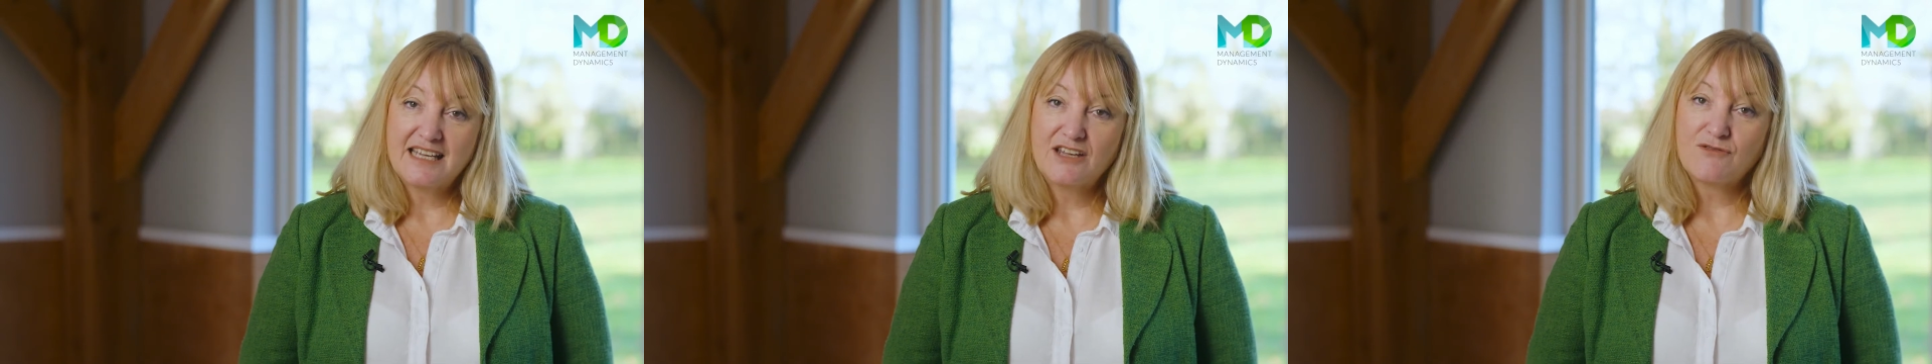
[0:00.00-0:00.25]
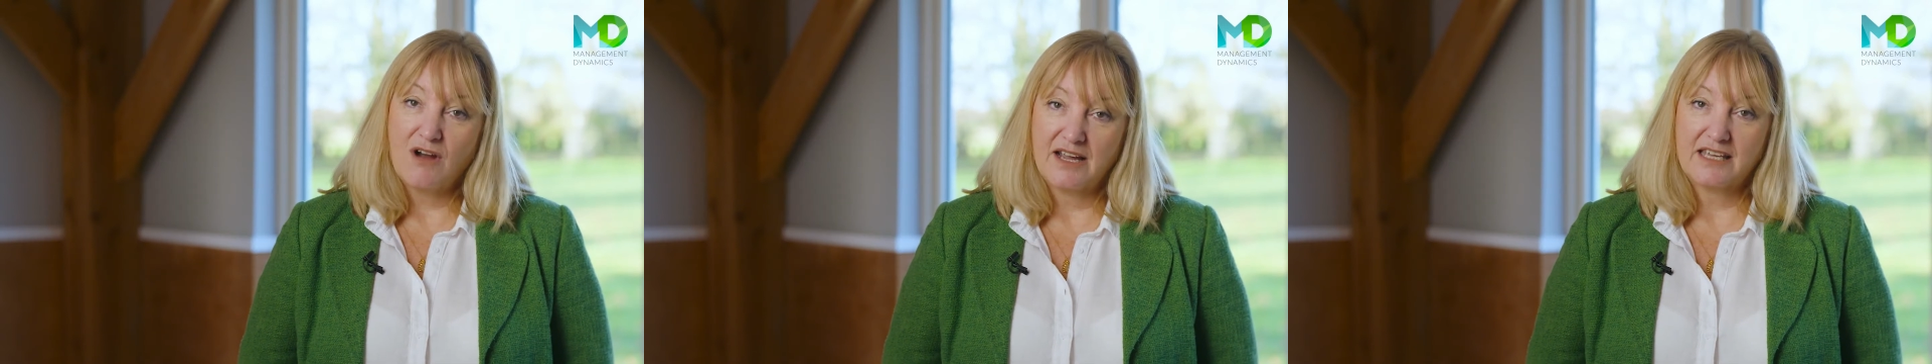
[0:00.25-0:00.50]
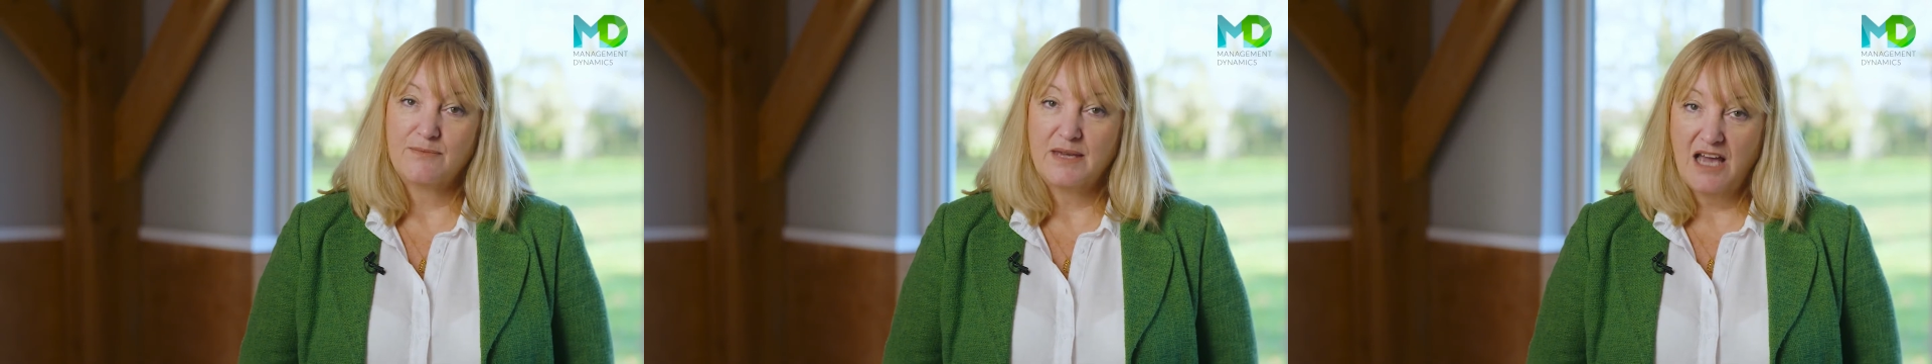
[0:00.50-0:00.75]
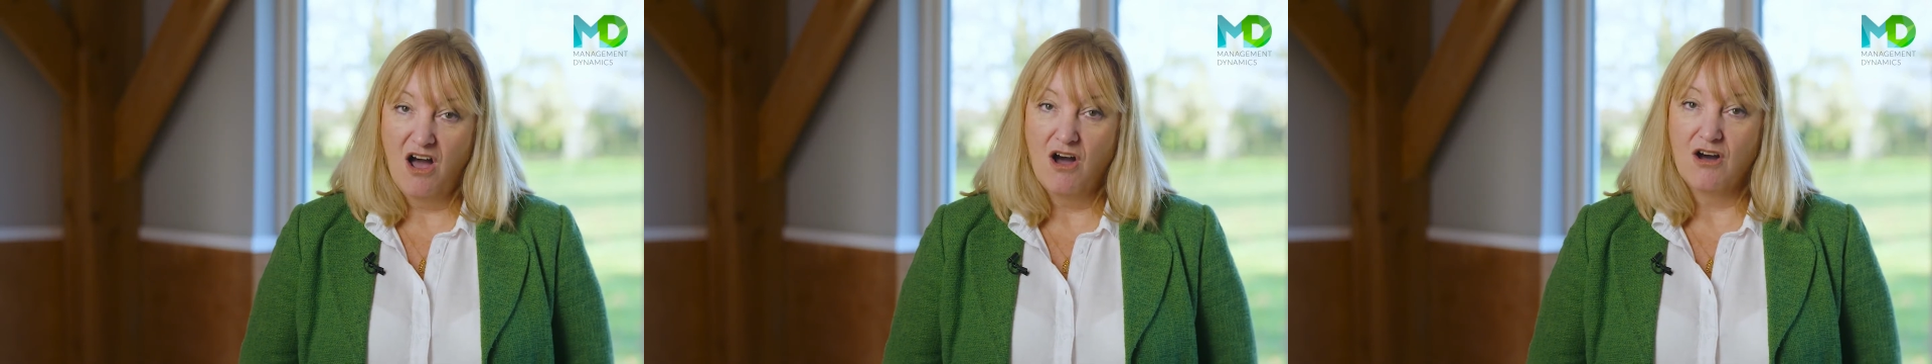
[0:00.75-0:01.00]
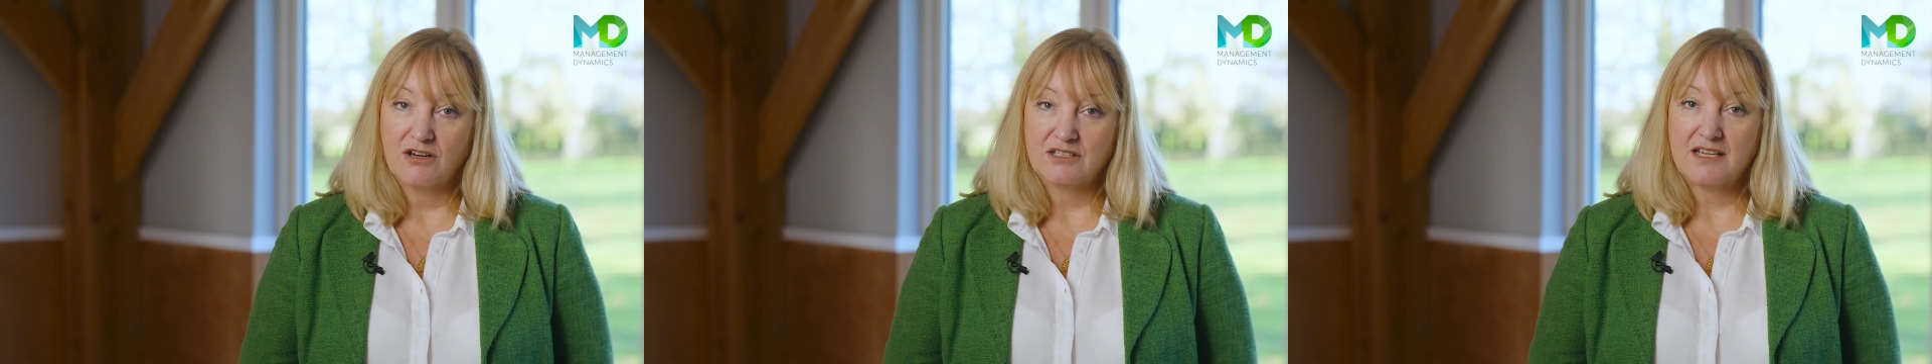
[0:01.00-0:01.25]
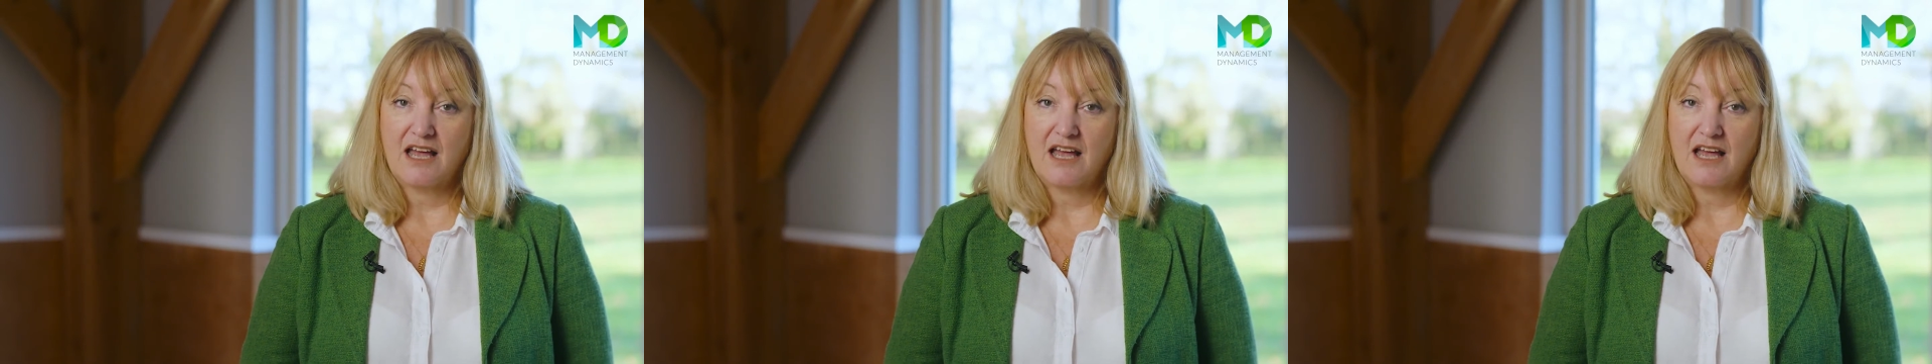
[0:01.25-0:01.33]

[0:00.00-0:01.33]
it right can be hard